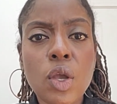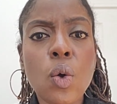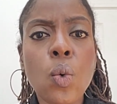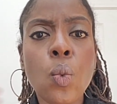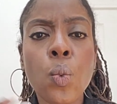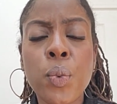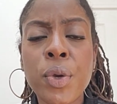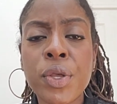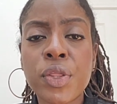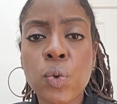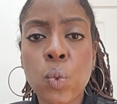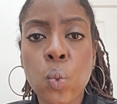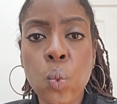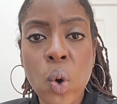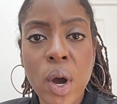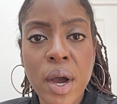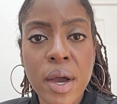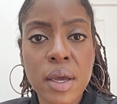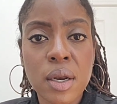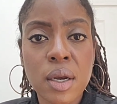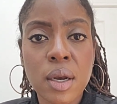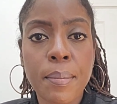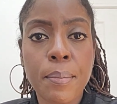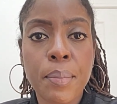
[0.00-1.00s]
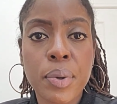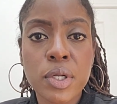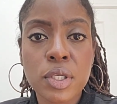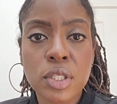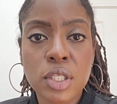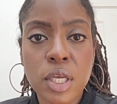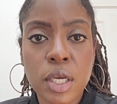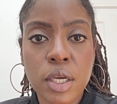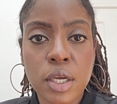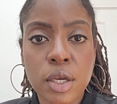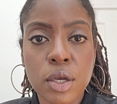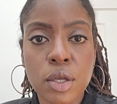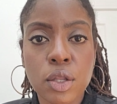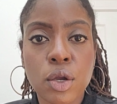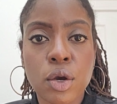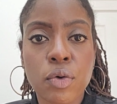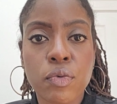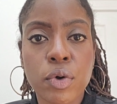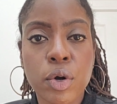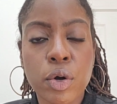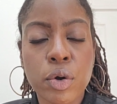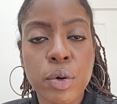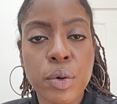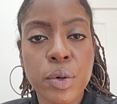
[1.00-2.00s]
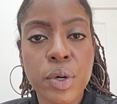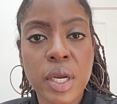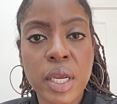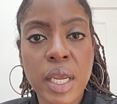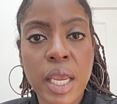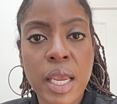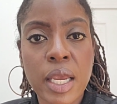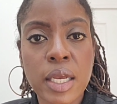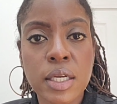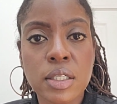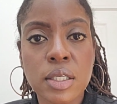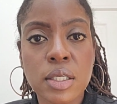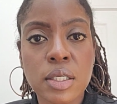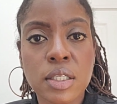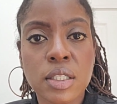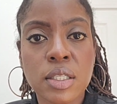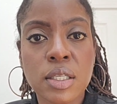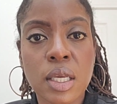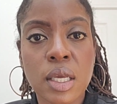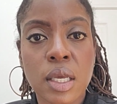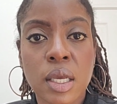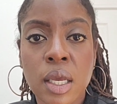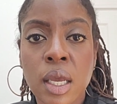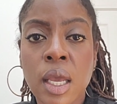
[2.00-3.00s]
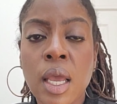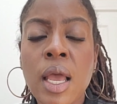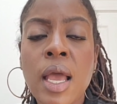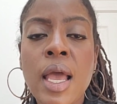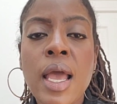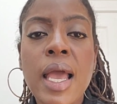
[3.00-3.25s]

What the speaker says: with one particular recruiting agency,